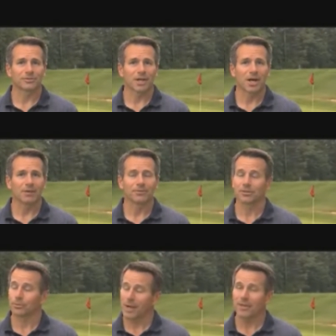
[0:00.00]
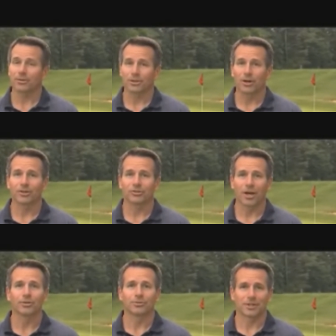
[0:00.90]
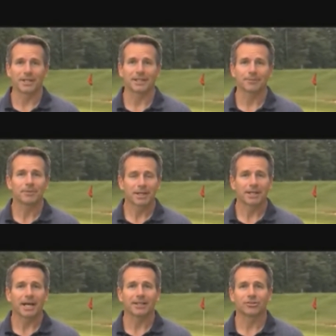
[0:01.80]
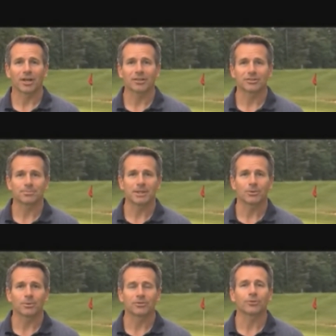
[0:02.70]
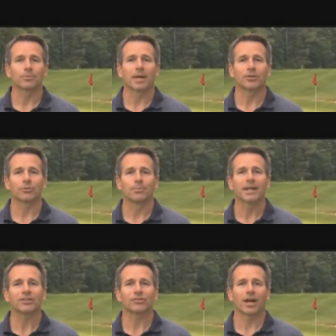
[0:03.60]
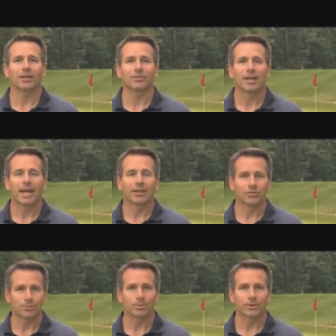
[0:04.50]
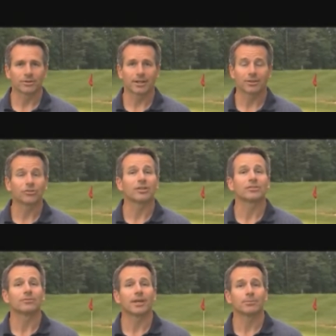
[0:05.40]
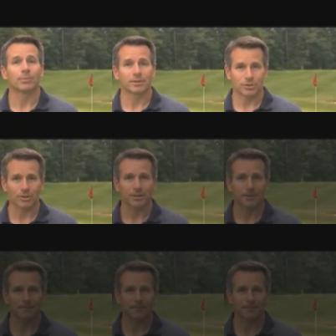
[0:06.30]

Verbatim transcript: of golf is a rather large undertaking, and I had a chance to speak with General Manager Mike Giles and Superintendent Jason VanBuskirk.